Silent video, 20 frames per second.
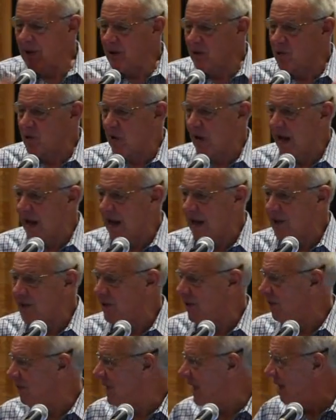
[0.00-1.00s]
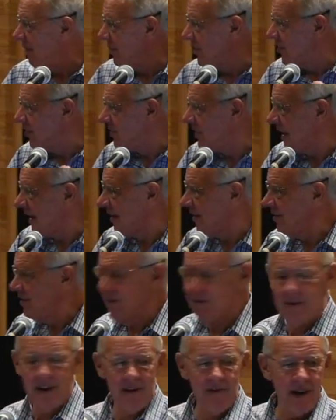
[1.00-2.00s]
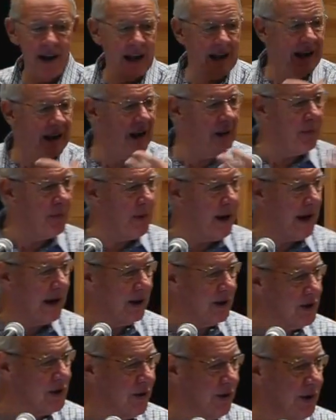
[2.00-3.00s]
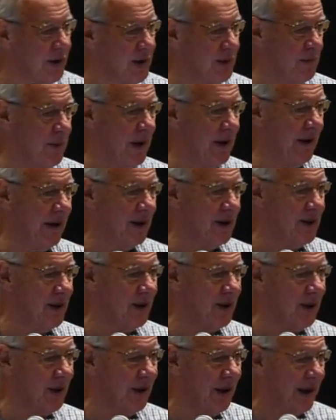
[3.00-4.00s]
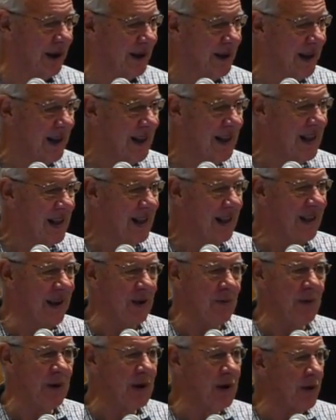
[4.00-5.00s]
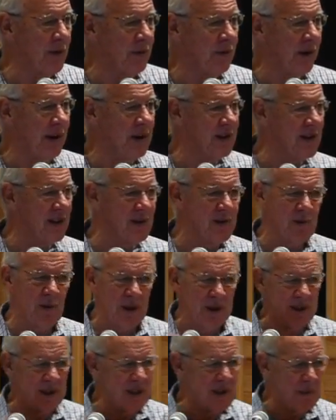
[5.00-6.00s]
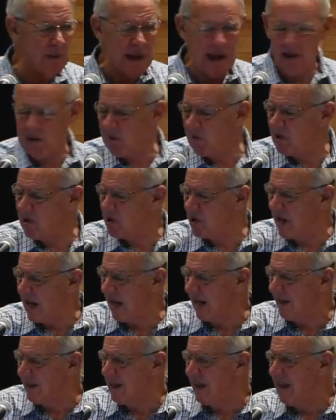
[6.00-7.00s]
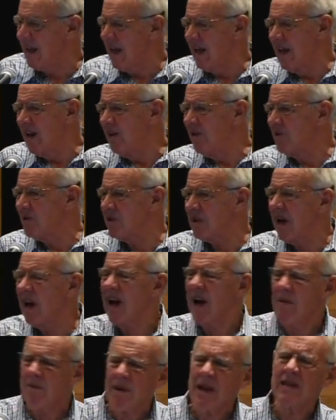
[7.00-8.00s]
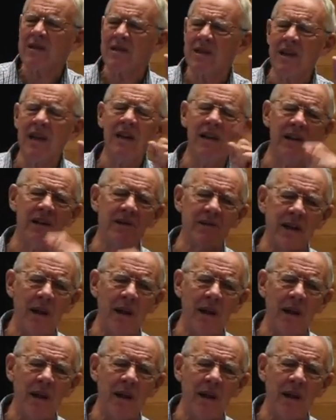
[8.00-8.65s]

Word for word: been trained, you've never said it, you've never had any practice or experience in doing it, then when your friend says, What's this about Christianity? you say, I must tell you